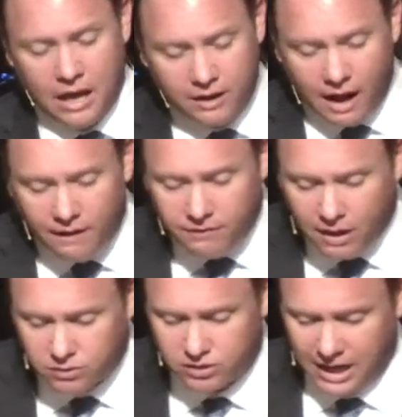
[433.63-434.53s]
none of
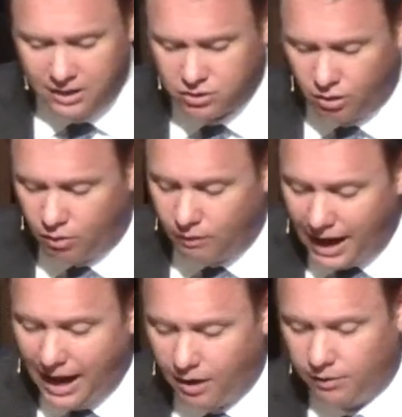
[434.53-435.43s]
those things are
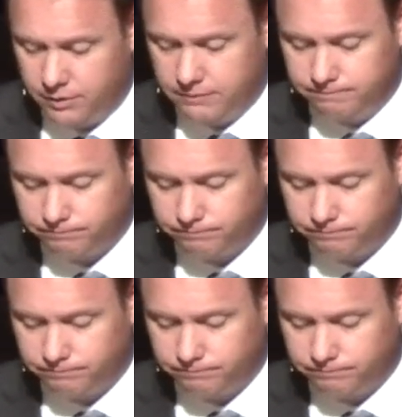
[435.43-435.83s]
around.